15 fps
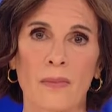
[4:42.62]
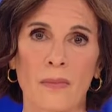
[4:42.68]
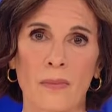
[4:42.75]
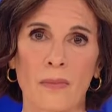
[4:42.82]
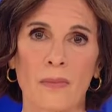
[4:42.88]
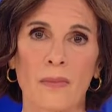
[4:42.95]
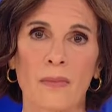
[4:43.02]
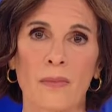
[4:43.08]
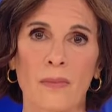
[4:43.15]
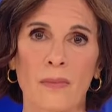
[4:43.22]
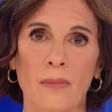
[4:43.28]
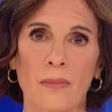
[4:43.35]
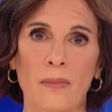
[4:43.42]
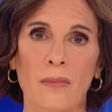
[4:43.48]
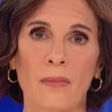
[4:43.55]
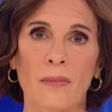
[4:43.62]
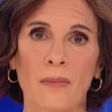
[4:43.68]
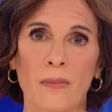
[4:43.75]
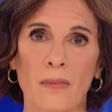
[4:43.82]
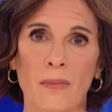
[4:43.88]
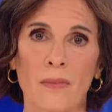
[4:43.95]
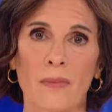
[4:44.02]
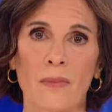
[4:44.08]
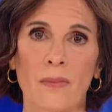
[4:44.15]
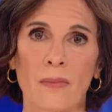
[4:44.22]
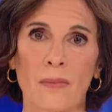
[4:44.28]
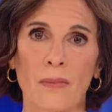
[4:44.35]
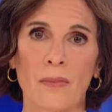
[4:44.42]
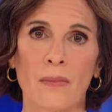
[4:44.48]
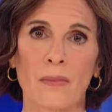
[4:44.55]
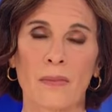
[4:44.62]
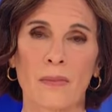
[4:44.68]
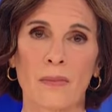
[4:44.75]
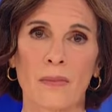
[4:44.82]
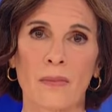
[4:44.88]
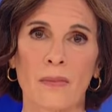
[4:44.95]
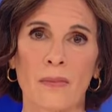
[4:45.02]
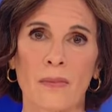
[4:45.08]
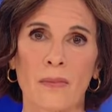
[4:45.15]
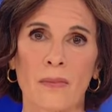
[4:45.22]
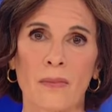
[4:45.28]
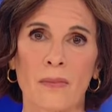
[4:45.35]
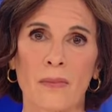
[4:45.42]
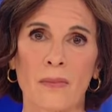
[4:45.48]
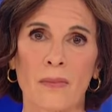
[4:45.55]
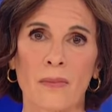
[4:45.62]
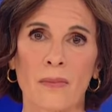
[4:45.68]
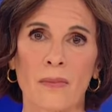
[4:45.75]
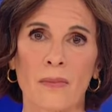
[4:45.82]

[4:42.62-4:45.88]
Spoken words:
No words are spoken by the person on screen.